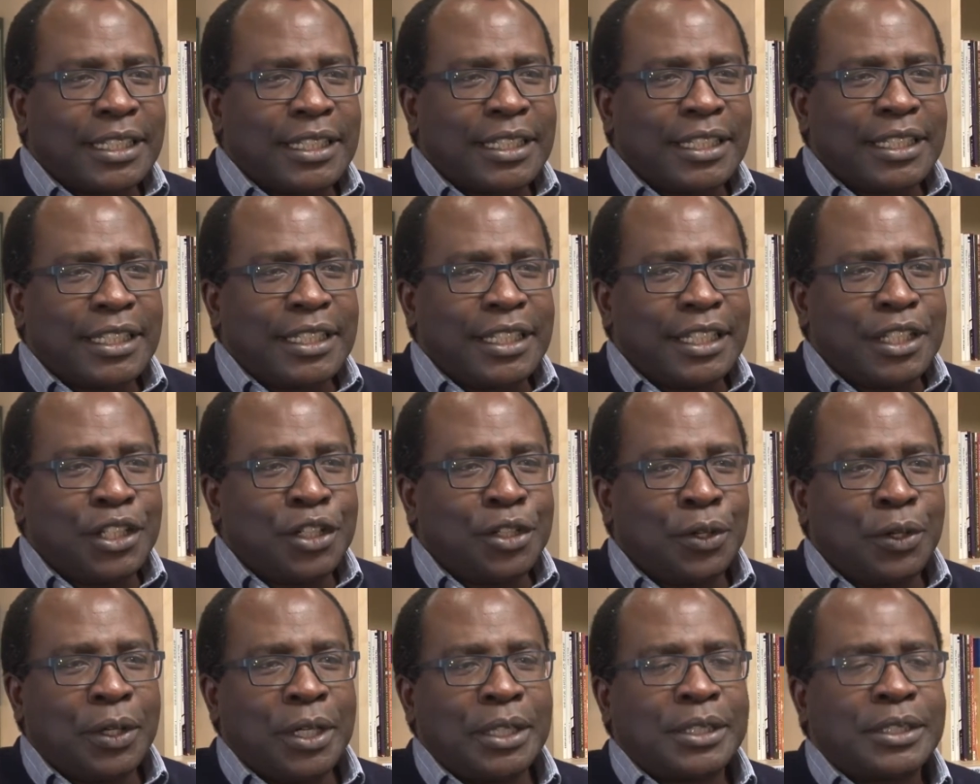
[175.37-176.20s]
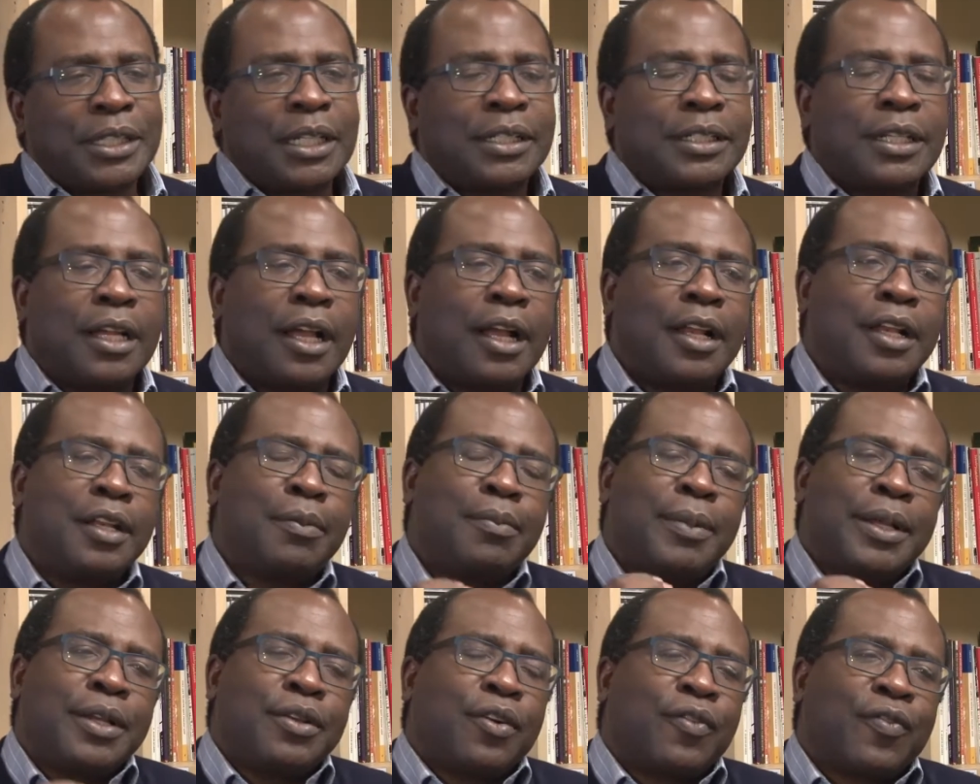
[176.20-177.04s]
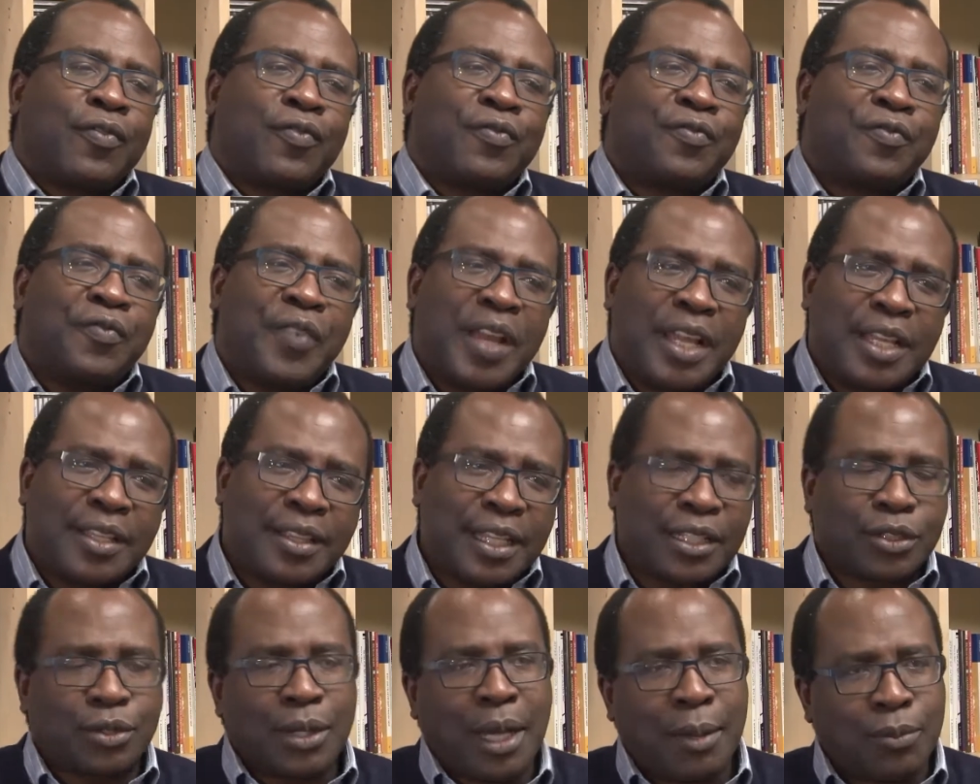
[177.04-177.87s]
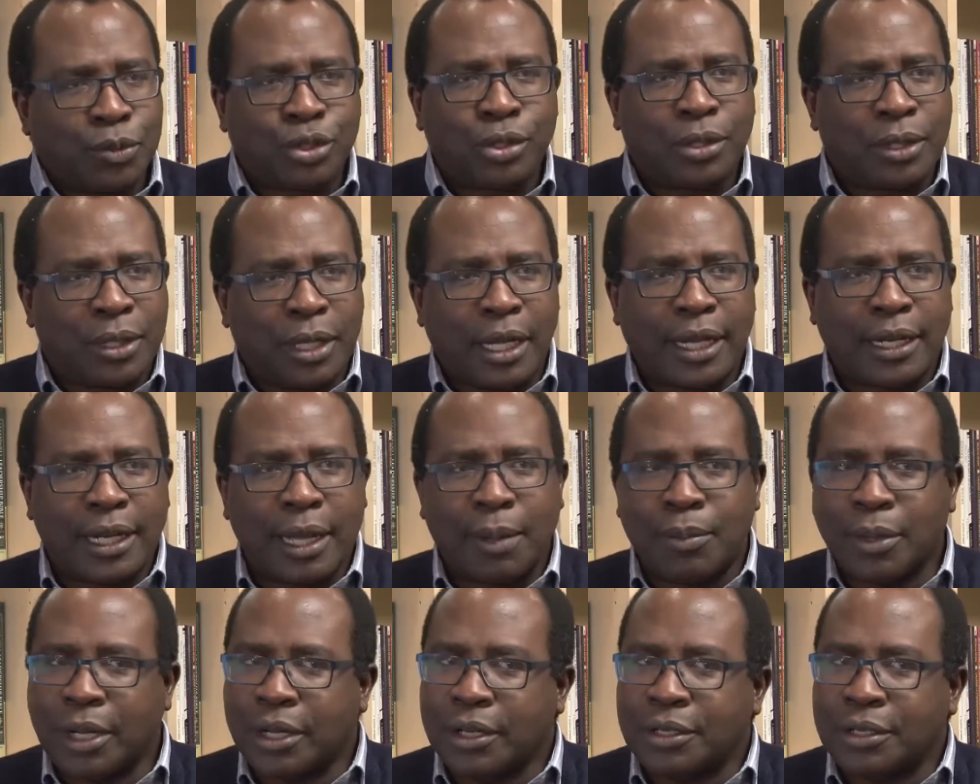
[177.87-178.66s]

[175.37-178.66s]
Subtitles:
you know, it's an element of faith. That's why I'm so glad I'm a